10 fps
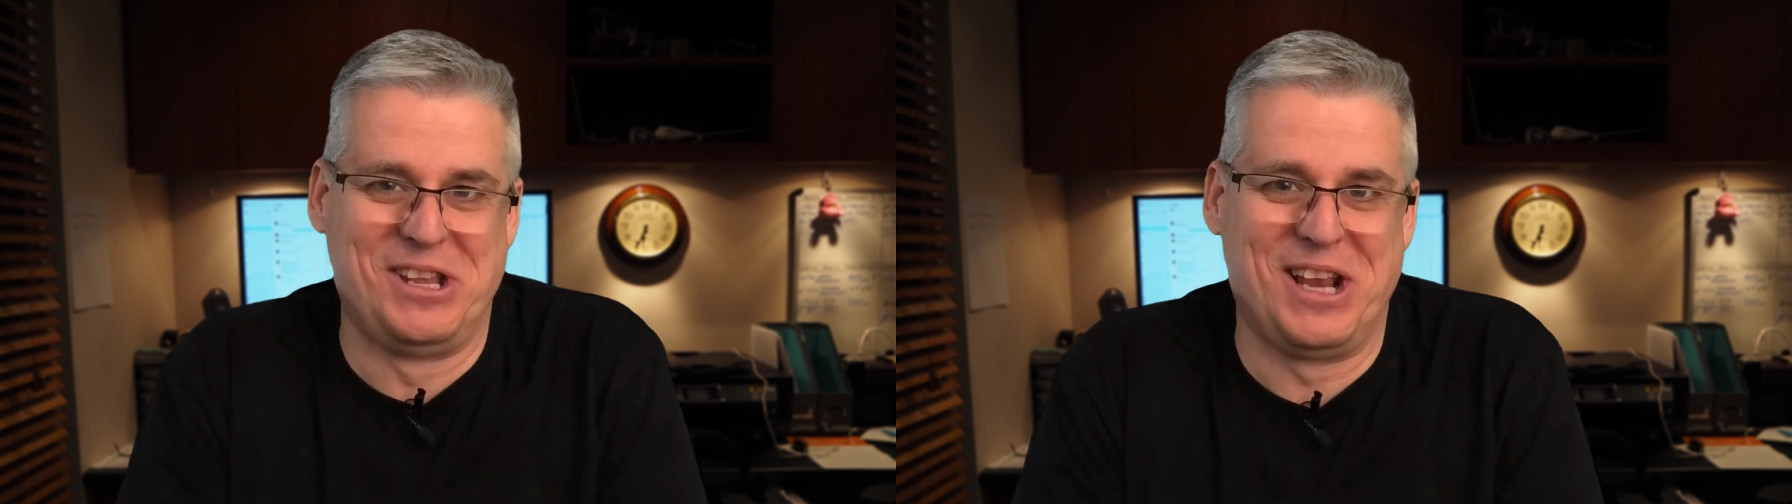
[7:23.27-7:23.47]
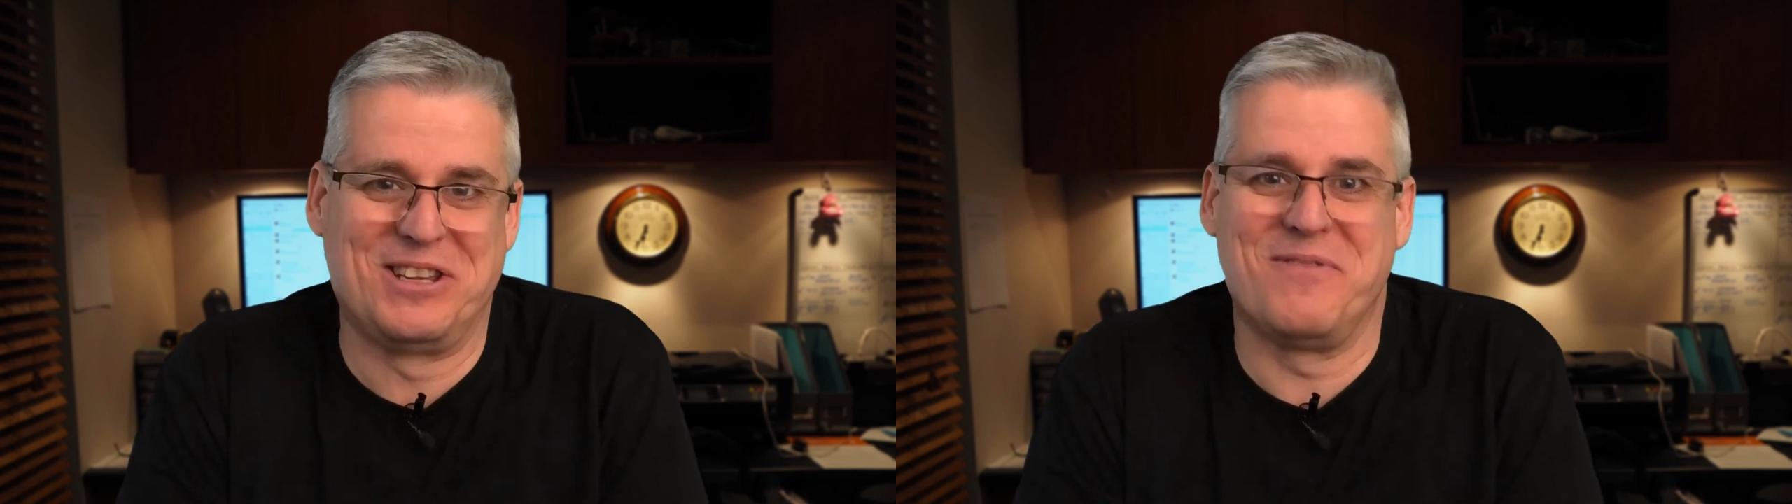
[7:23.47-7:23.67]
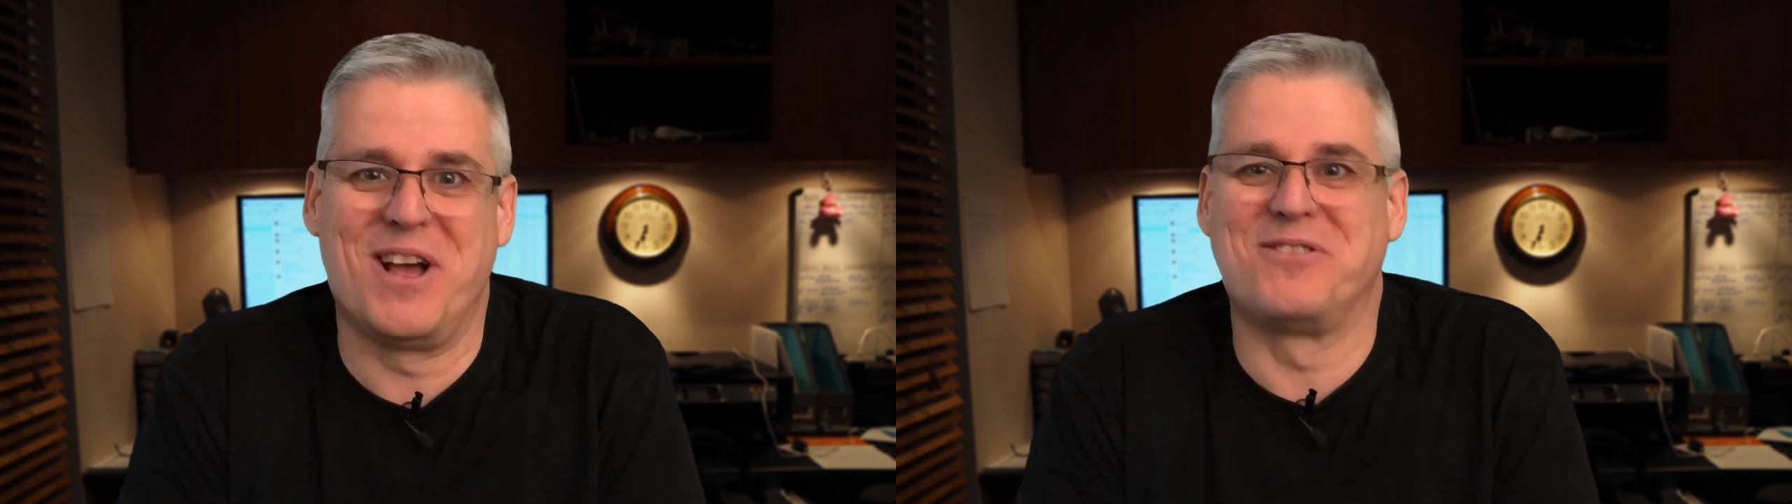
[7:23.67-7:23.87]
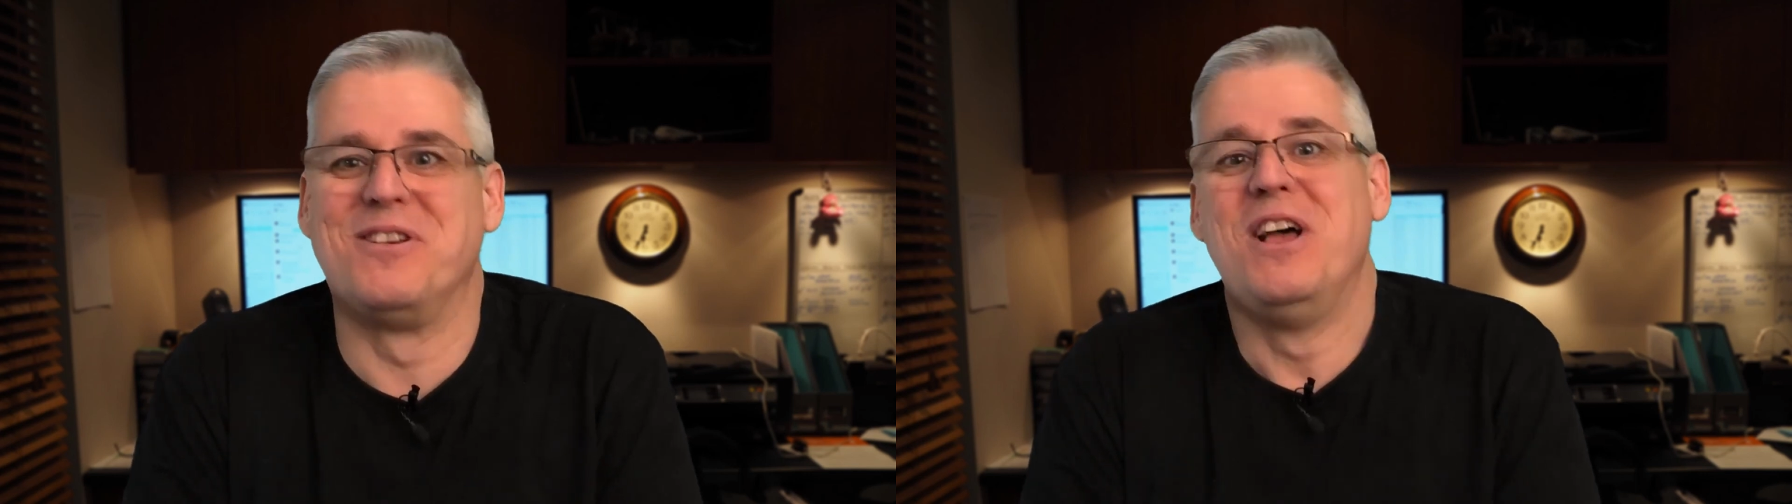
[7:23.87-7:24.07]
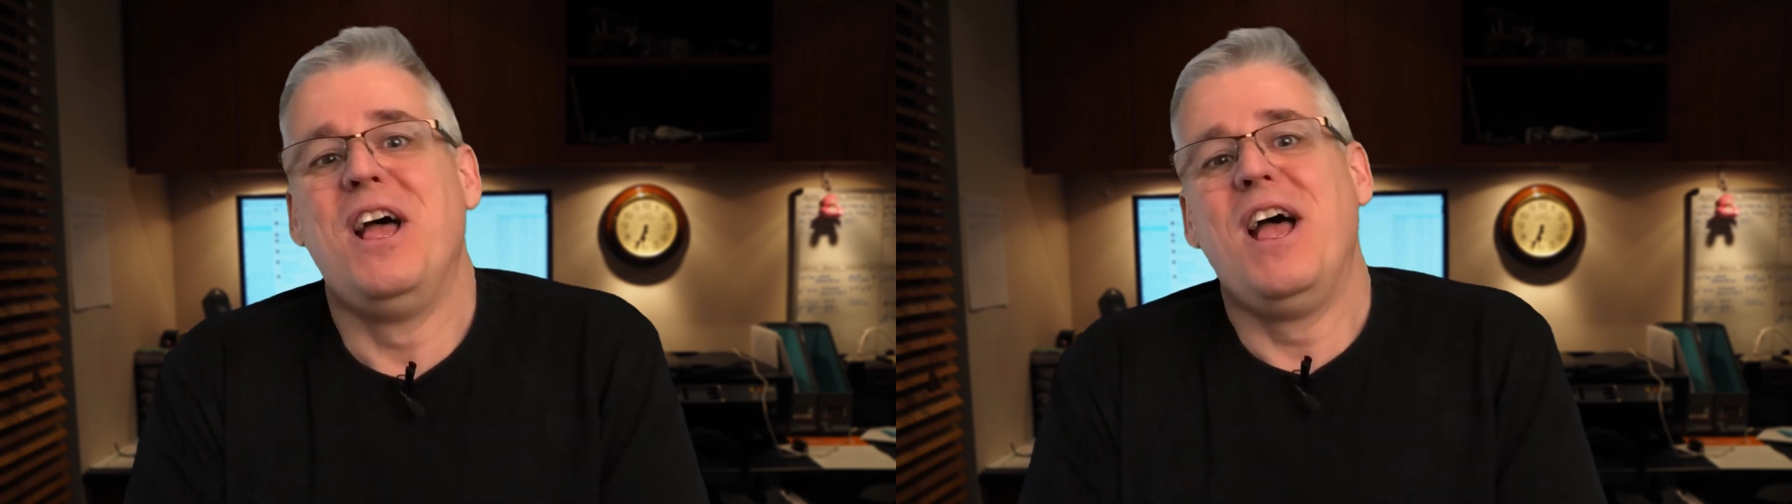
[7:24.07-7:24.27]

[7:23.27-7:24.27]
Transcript: need some muscle.